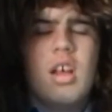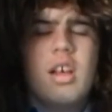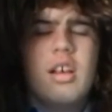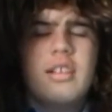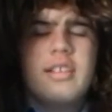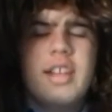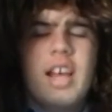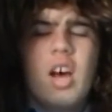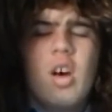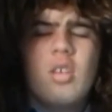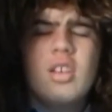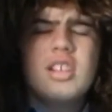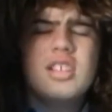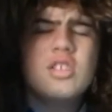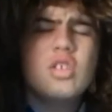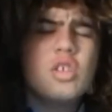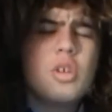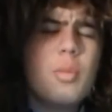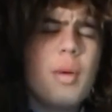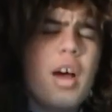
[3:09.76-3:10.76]
Now, let's
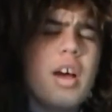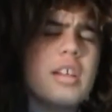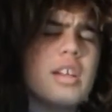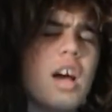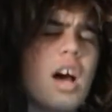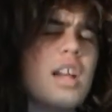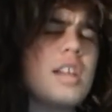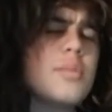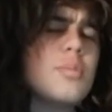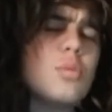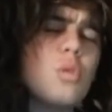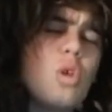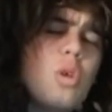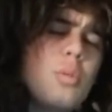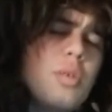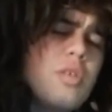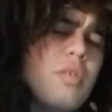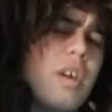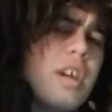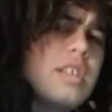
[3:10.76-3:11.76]
talk about
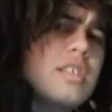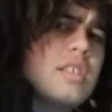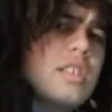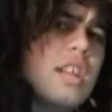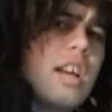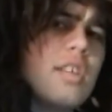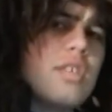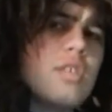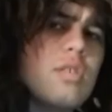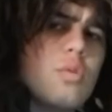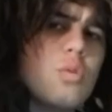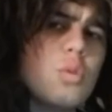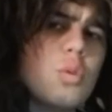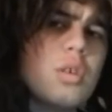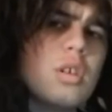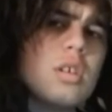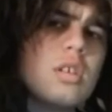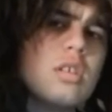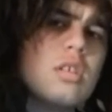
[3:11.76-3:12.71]
unemployment rates in Aotearoa.